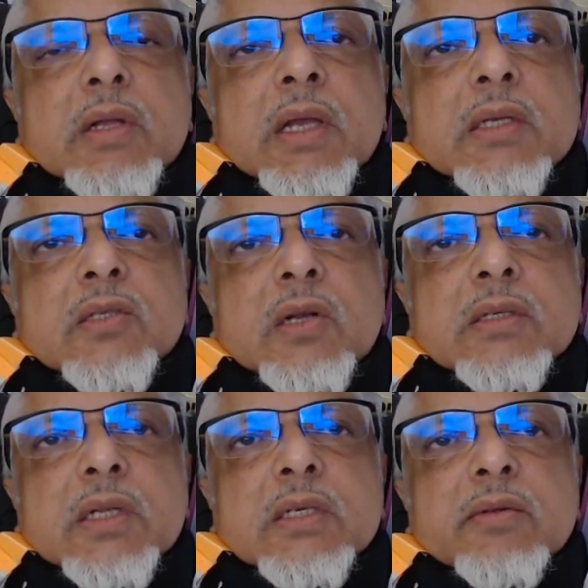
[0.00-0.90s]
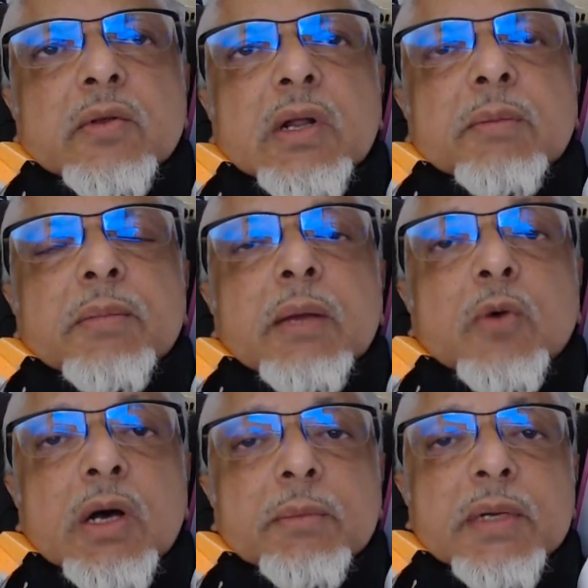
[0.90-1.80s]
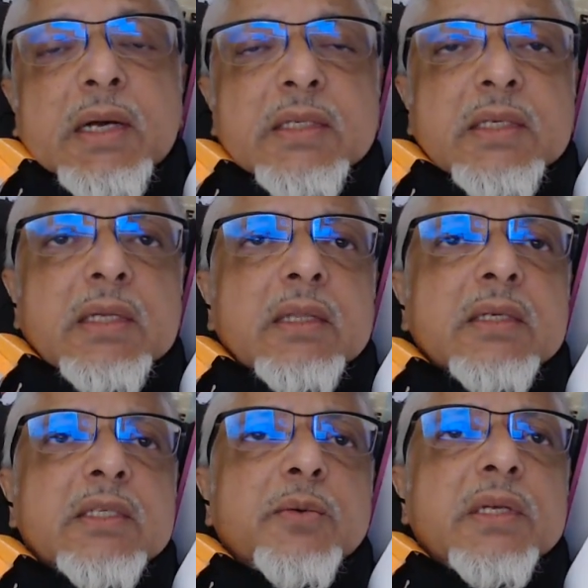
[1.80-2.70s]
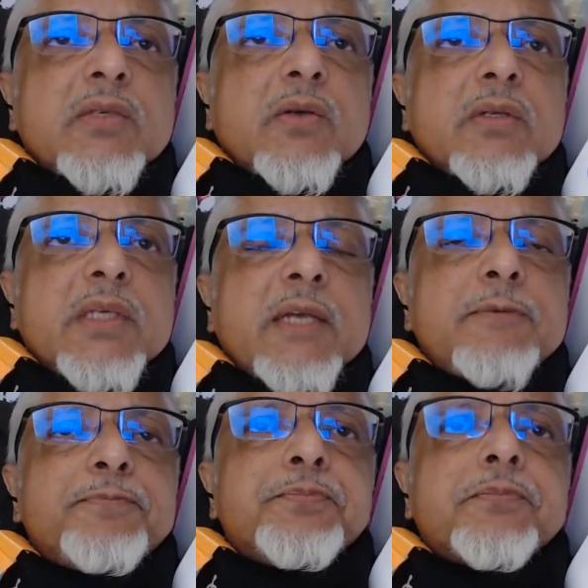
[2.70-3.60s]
English translation of the Quran by Muhammad Asad, and this is what he's got to say.